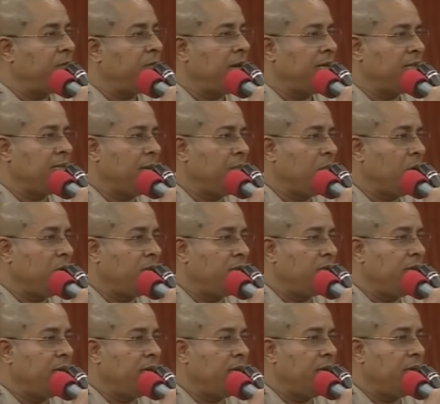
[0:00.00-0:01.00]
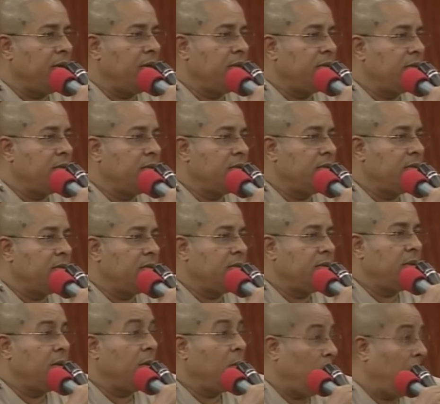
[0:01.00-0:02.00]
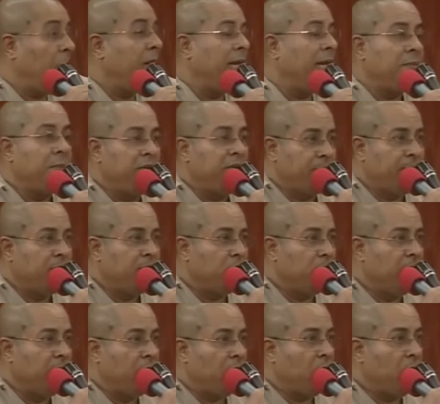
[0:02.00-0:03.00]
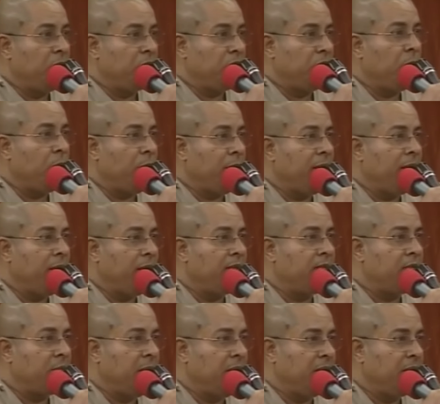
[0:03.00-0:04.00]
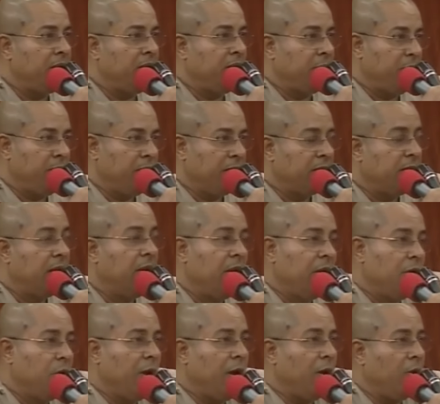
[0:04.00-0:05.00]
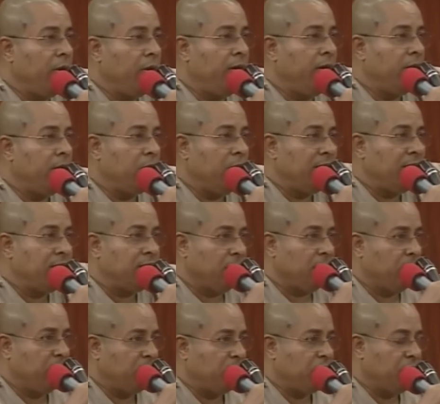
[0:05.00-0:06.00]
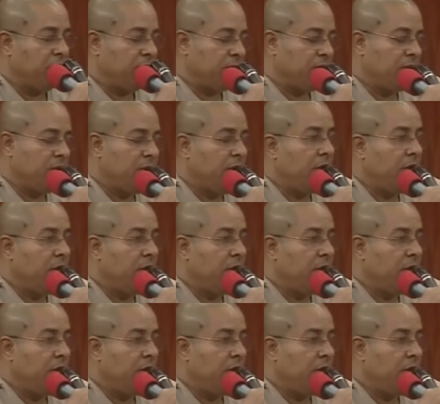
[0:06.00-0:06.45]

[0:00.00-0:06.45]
far as I'm concerned, let me speak to the commission when it's my turn, please. You are only here to answer questions.